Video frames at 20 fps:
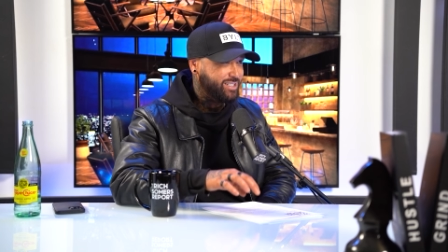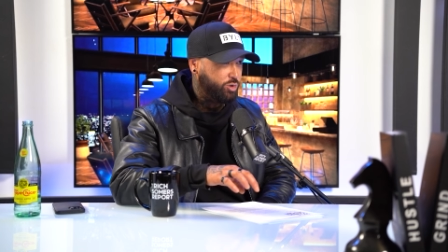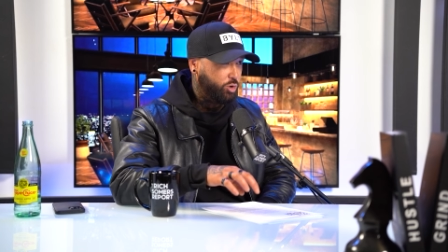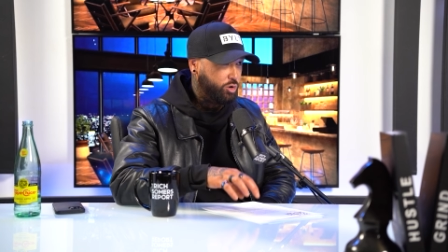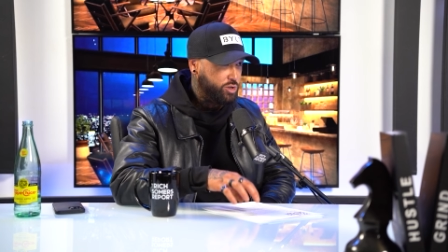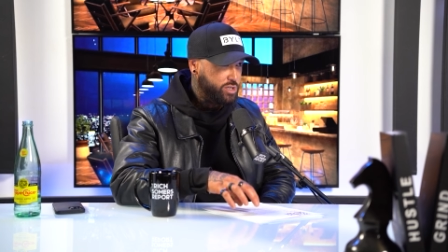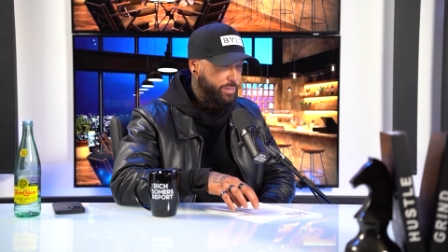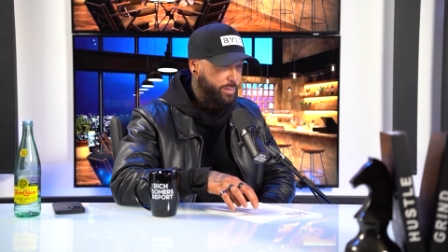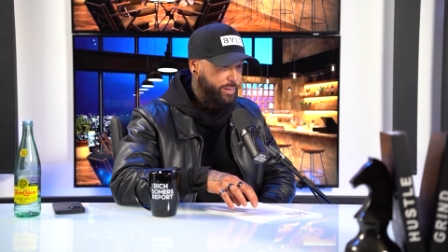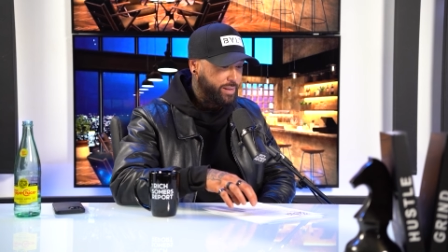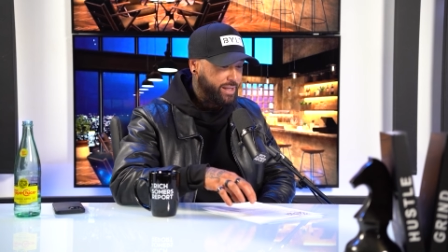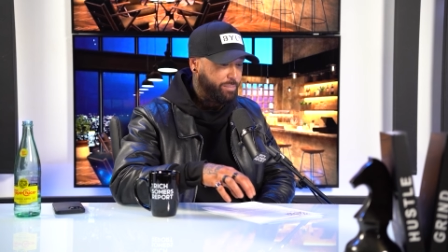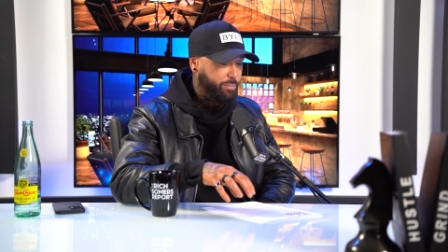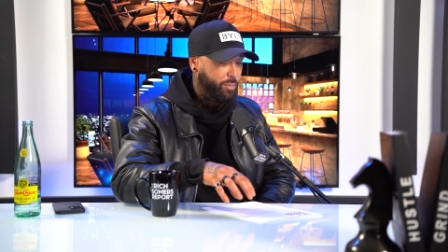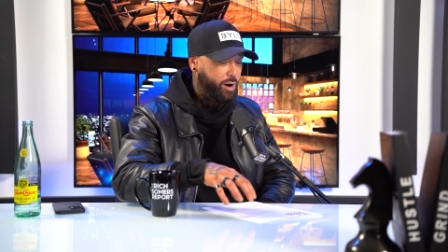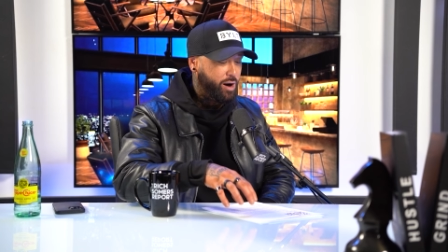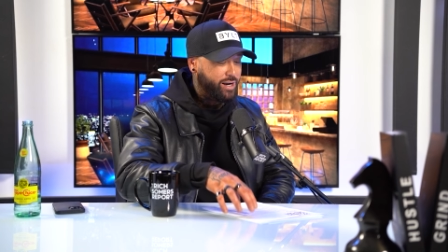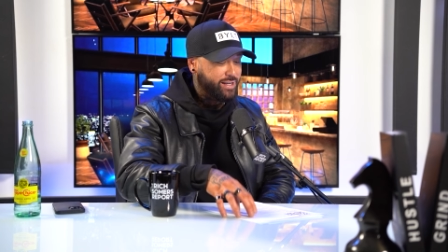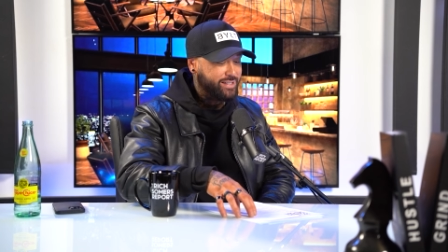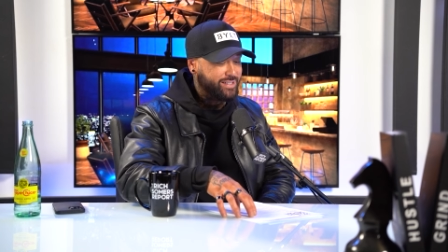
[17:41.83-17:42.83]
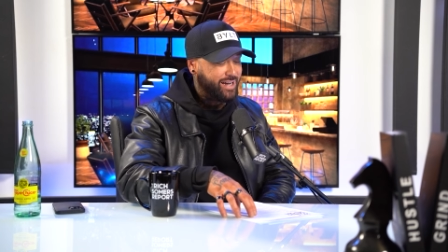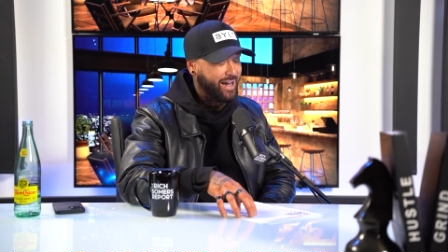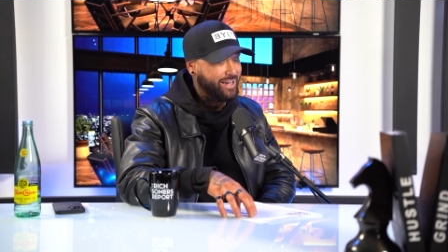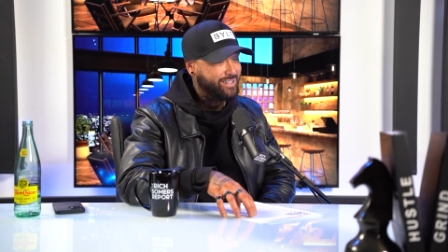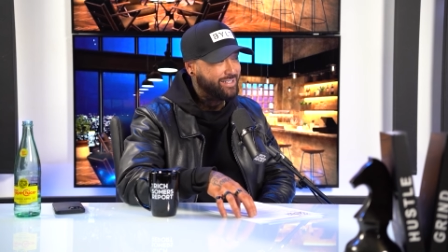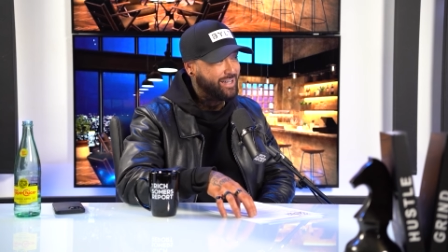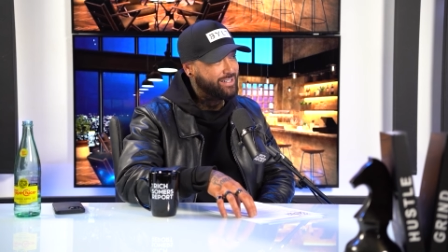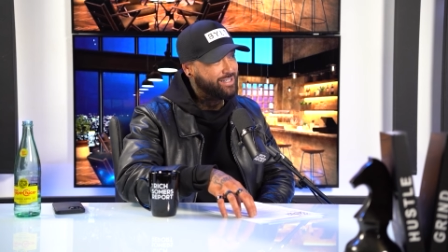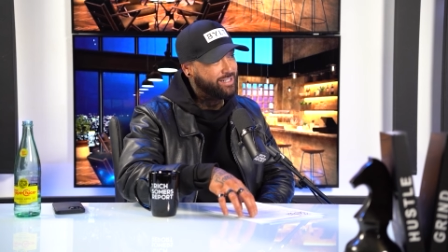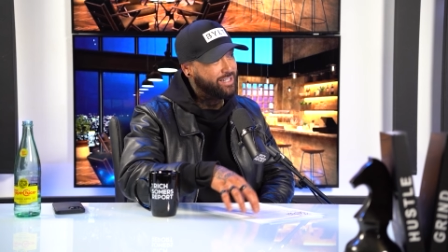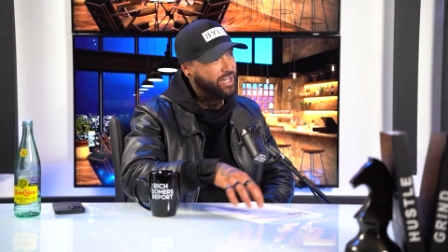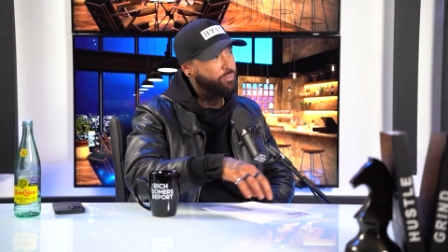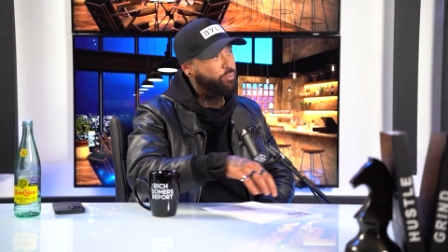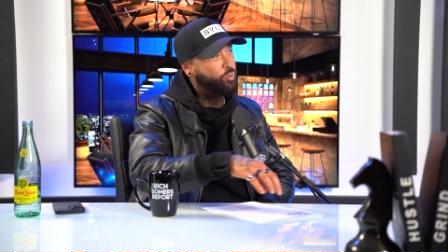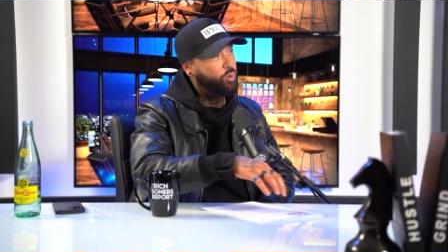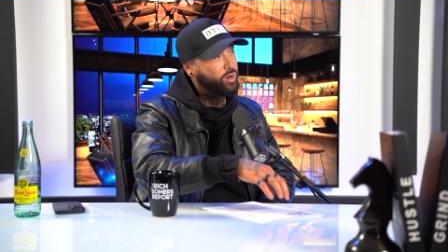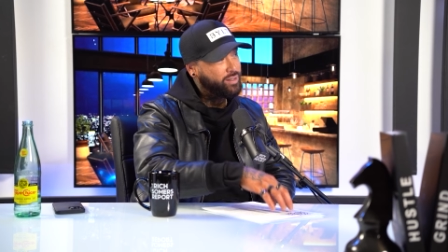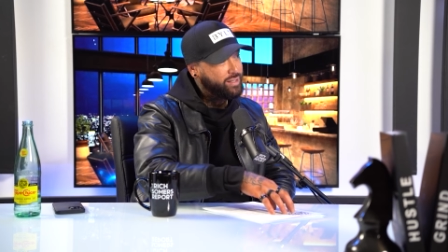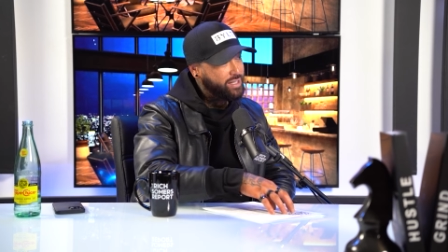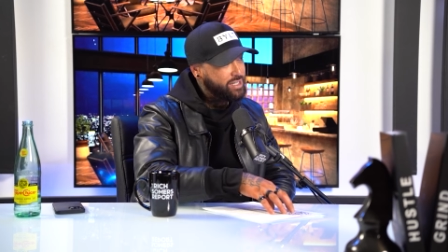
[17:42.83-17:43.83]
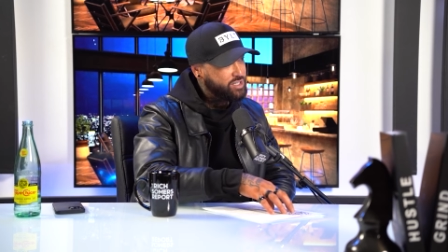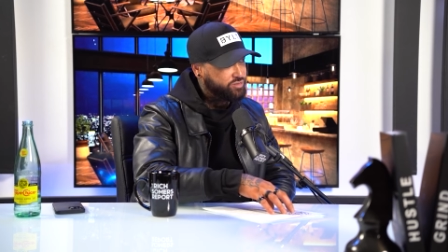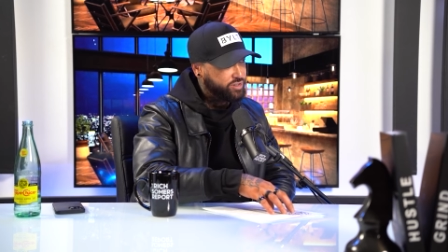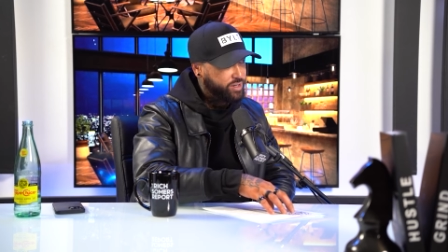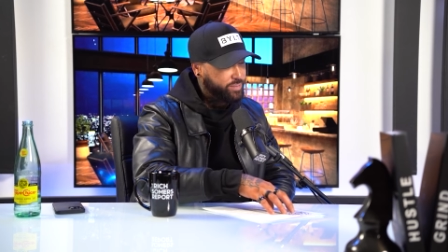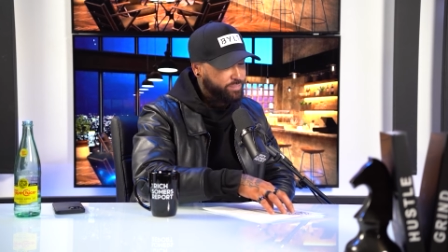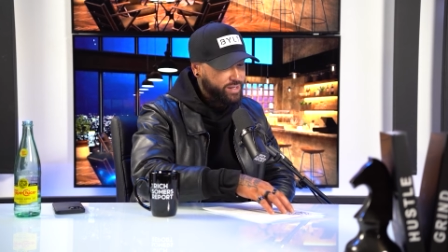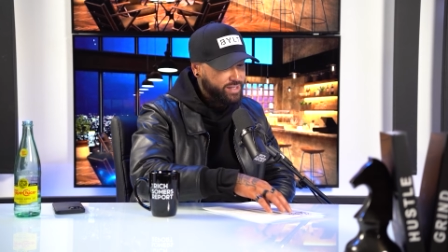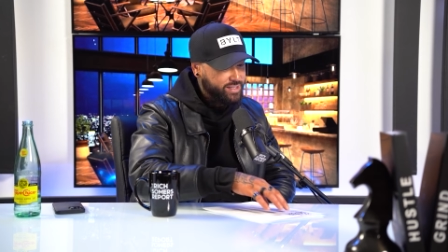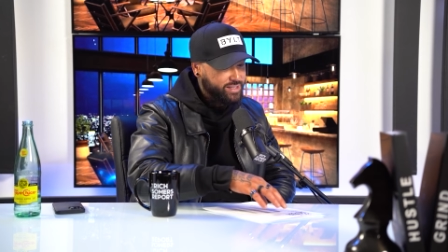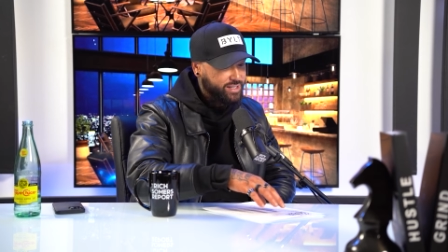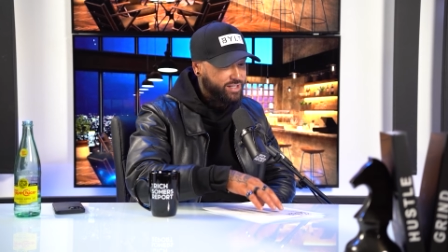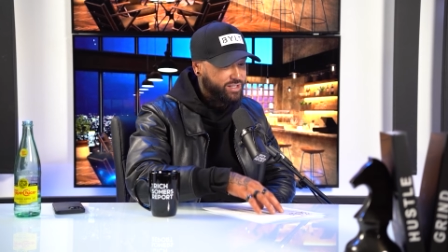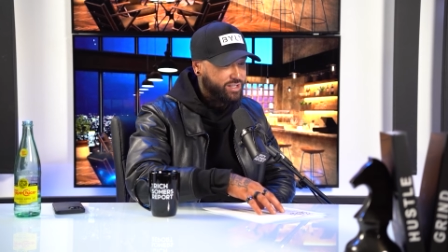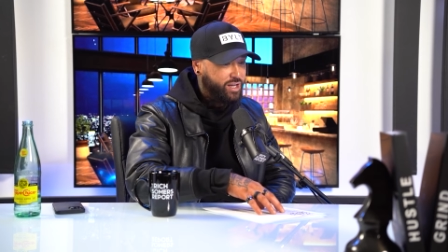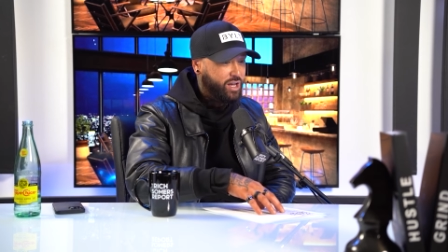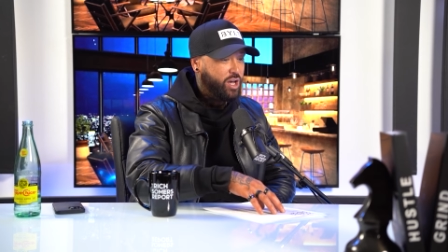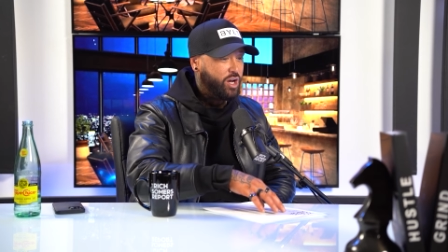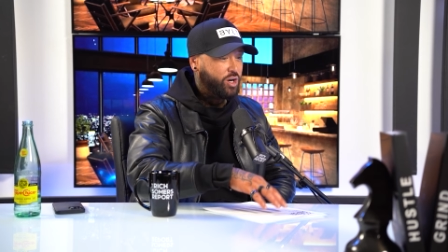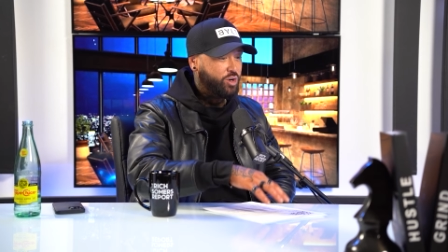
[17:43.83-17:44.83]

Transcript: and ultimately monetize that to get more leads for your business,